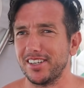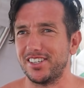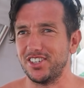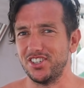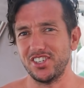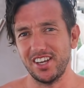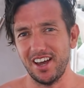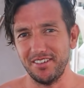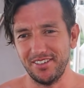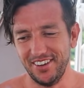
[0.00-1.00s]
decisions to
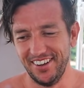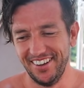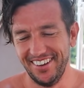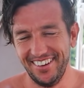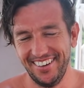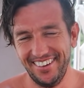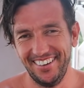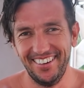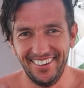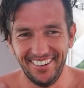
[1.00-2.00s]

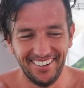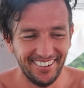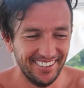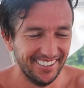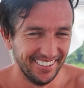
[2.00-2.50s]
have.